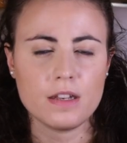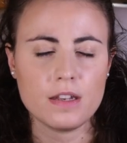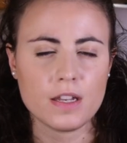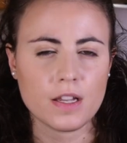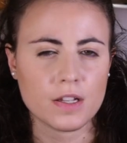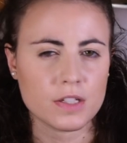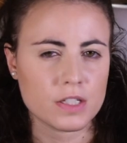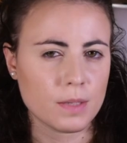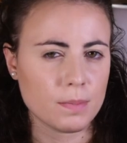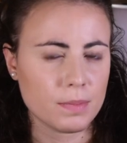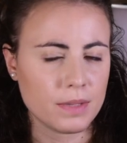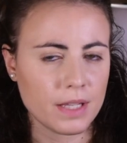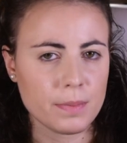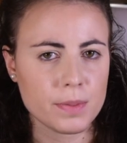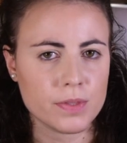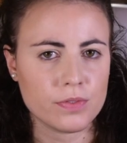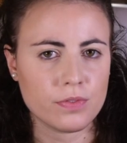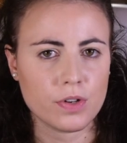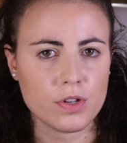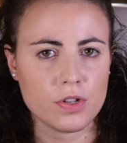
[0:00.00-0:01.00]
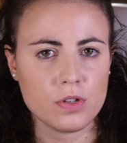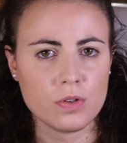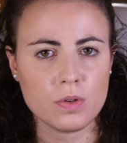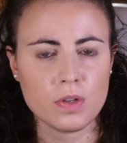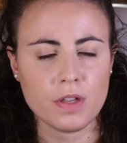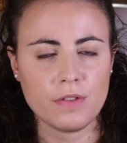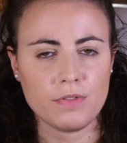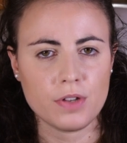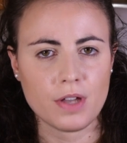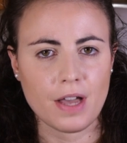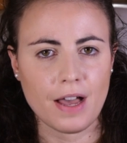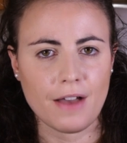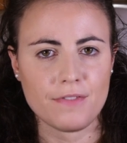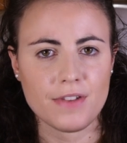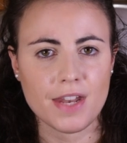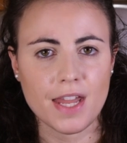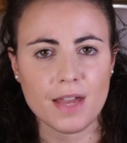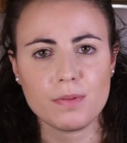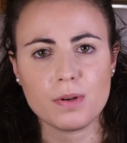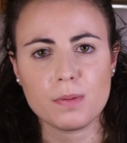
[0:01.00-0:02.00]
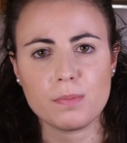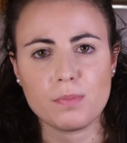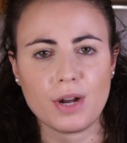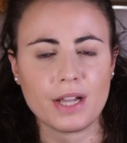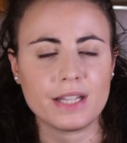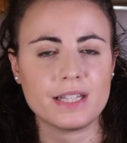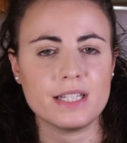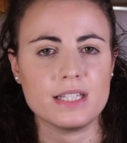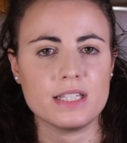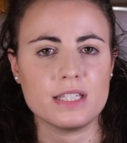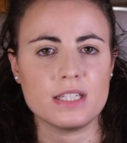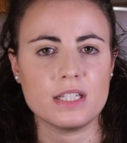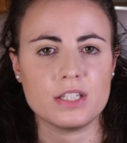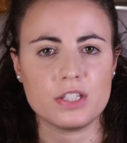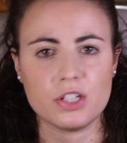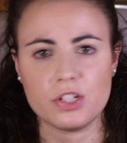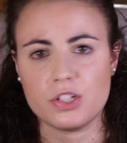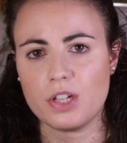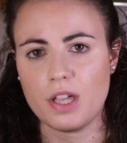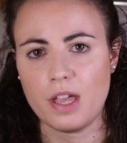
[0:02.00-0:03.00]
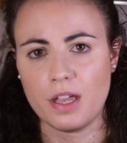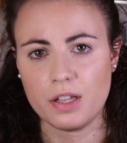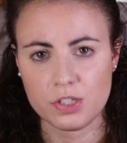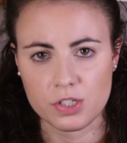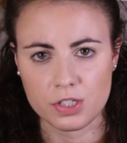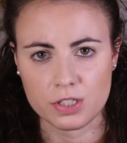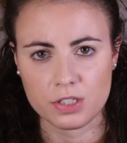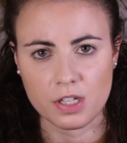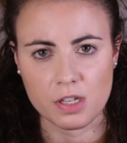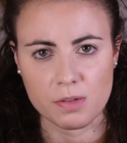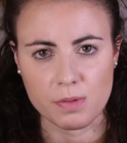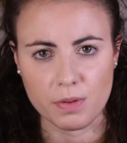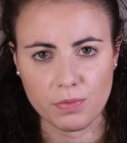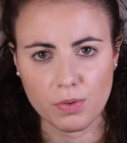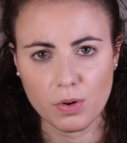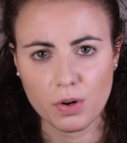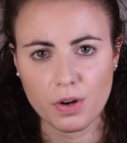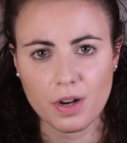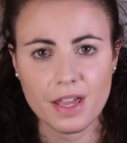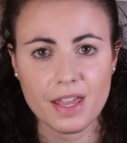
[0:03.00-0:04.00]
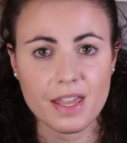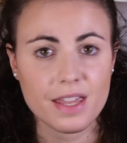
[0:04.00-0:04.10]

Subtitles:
Now, some tips for you if you have never practiced such exercise before